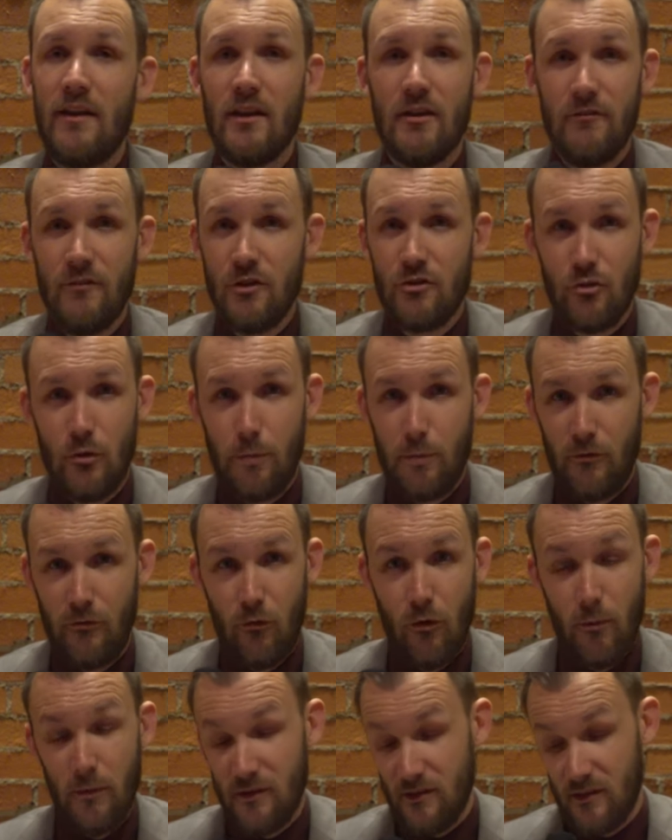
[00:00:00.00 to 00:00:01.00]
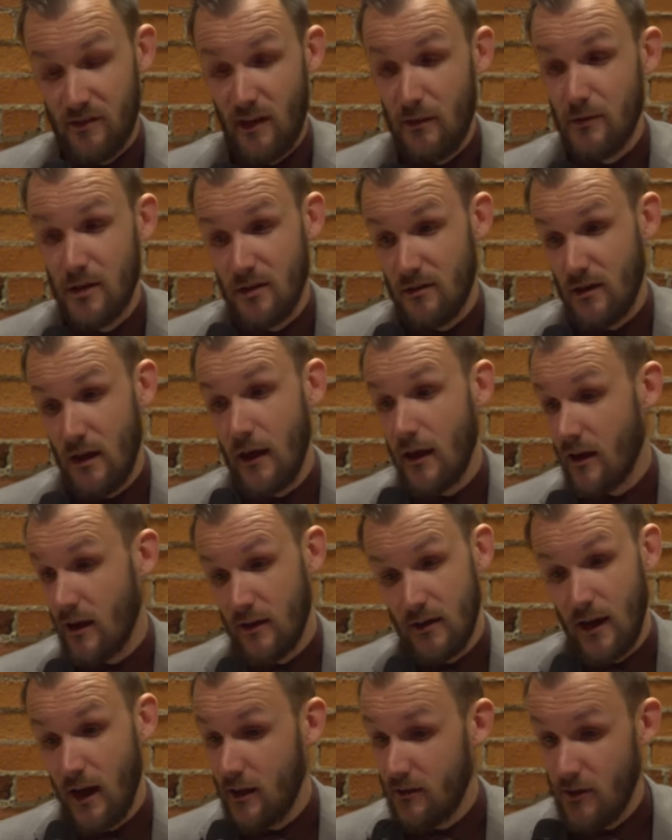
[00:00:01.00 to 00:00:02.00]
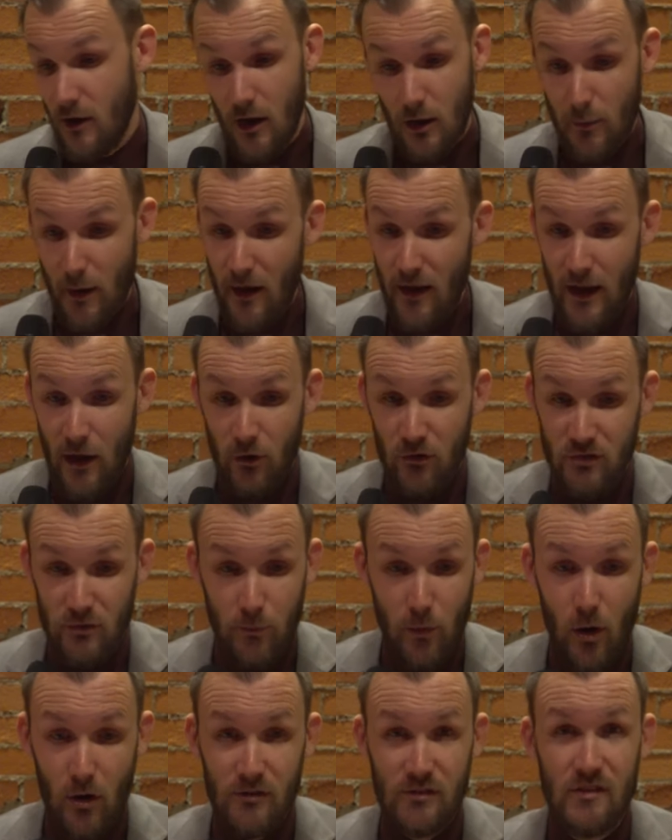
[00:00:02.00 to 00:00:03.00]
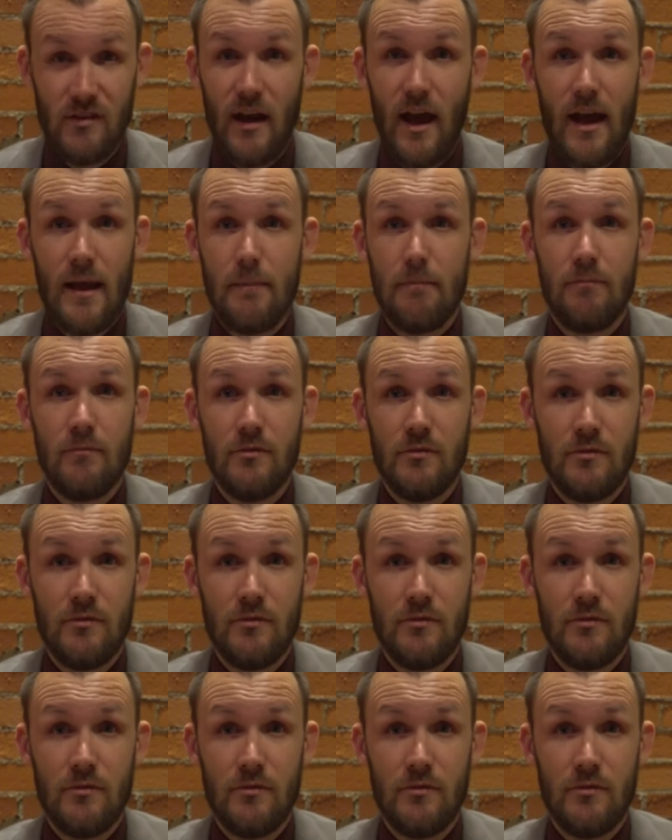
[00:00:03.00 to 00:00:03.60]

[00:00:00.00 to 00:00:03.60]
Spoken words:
individual performances. I gotta talk about Harrison Barnes tonight.